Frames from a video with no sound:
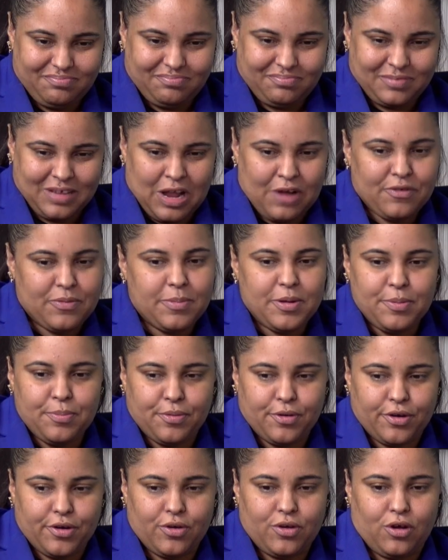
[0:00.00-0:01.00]
I
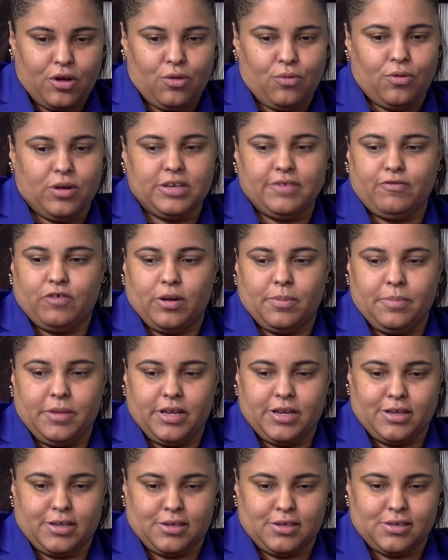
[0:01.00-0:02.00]
remember on one of our
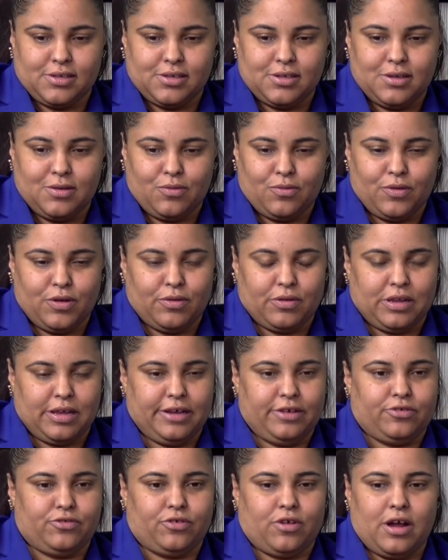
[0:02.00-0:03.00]
meetings, we were
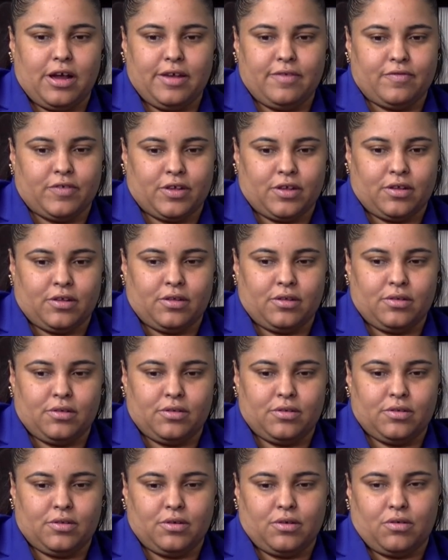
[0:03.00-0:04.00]
like driving
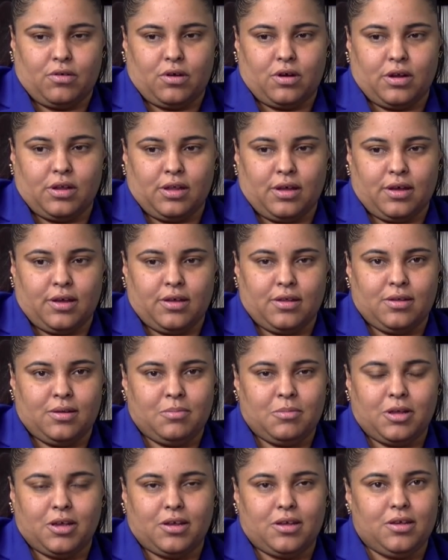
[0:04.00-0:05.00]
to a car lot.
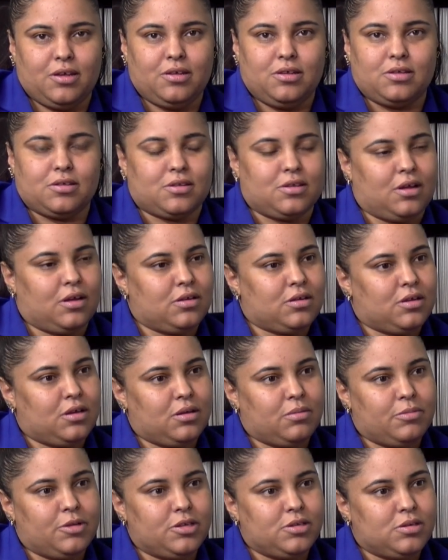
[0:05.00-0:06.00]
I'm like, he does not
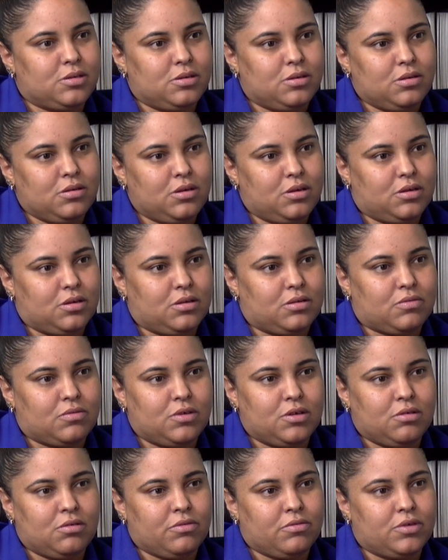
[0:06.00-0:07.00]
take me serious.
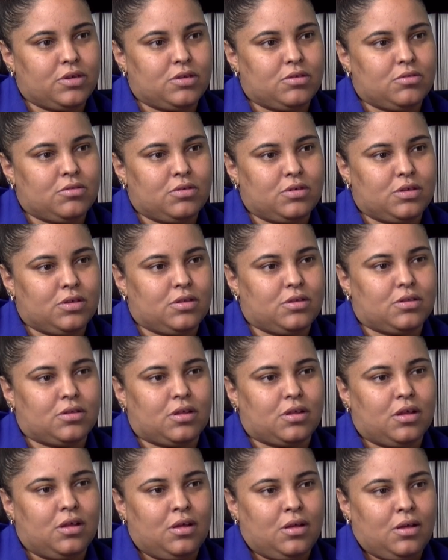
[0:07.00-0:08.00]
What are we doing?
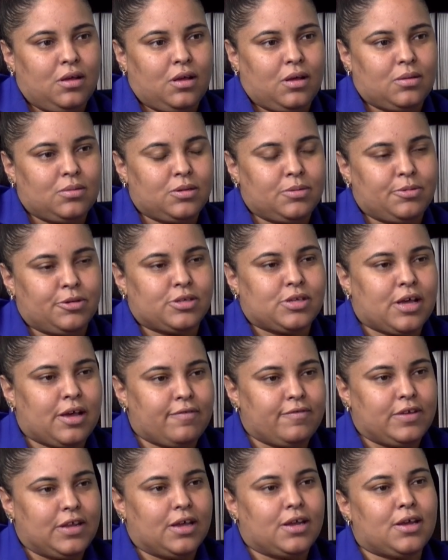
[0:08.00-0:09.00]
I'm supposed to
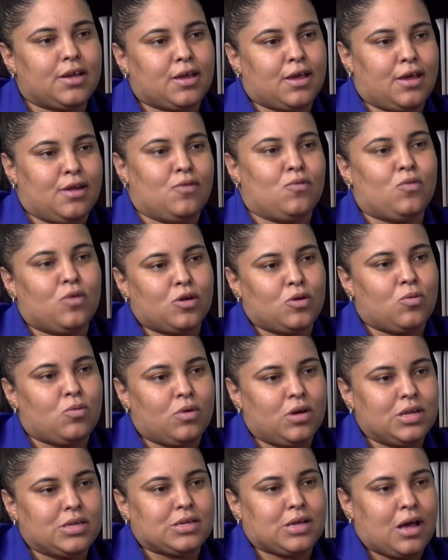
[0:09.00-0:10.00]
have dedicated
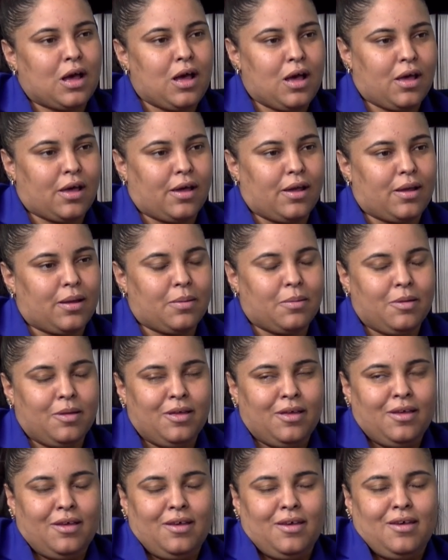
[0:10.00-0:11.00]
one-on-one time.
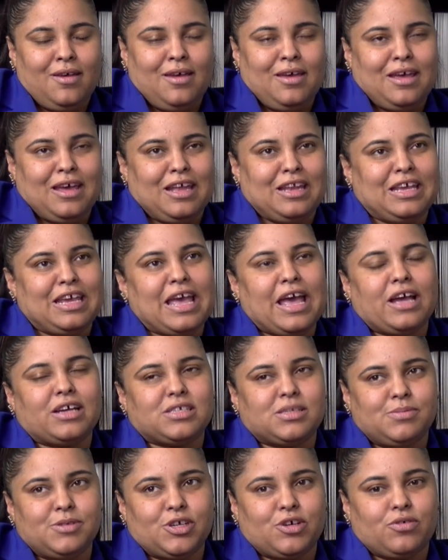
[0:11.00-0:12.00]
And he
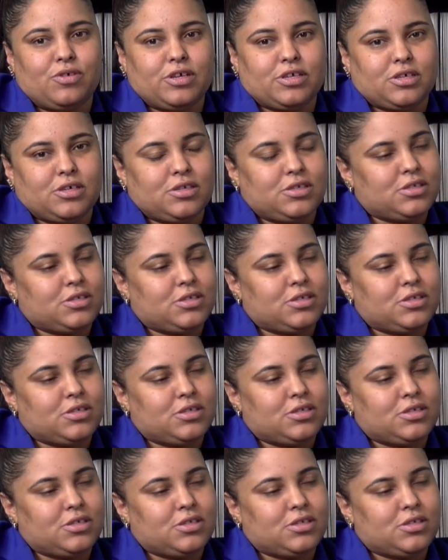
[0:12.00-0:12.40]
asked me a question.